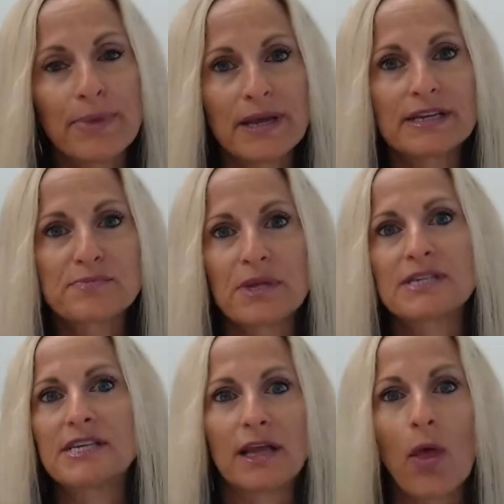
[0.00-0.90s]
biggest
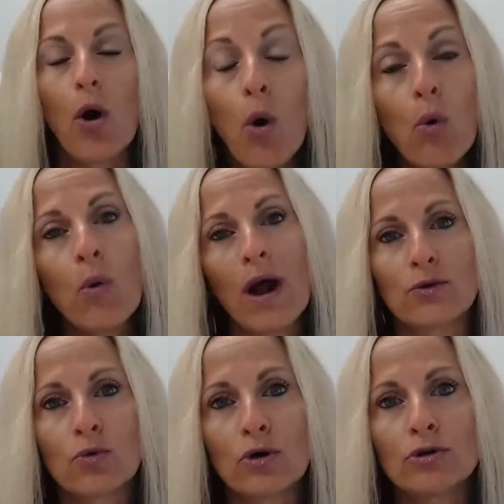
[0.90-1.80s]
blessing in the whole wide
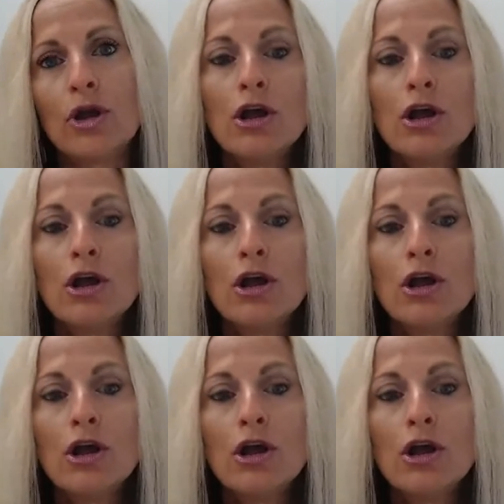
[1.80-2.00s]
world.